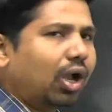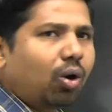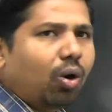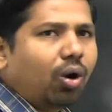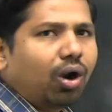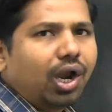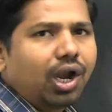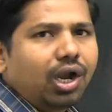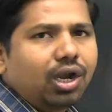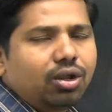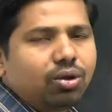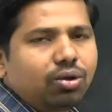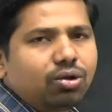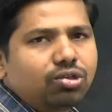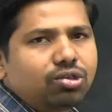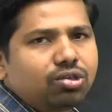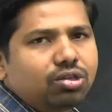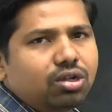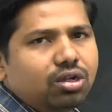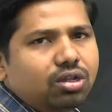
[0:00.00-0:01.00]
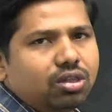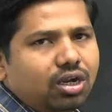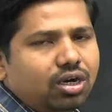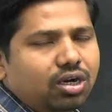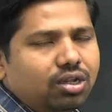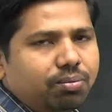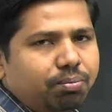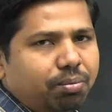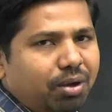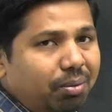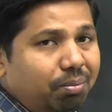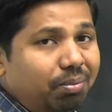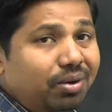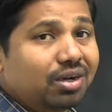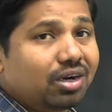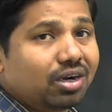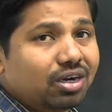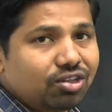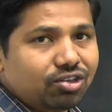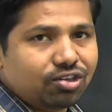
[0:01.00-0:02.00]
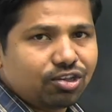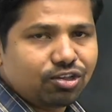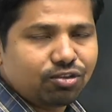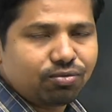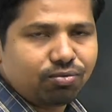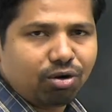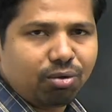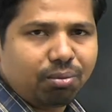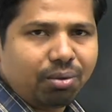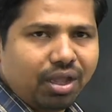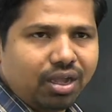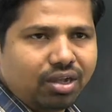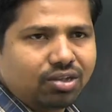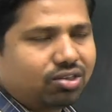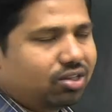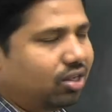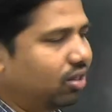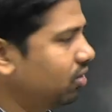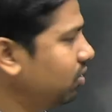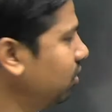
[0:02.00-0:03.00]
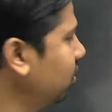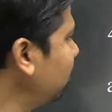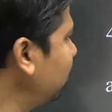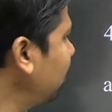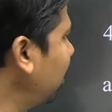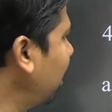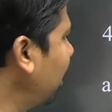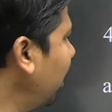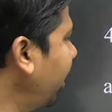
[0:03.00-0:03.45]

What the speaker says: coordinate gives the perpendicular distance from x-axis,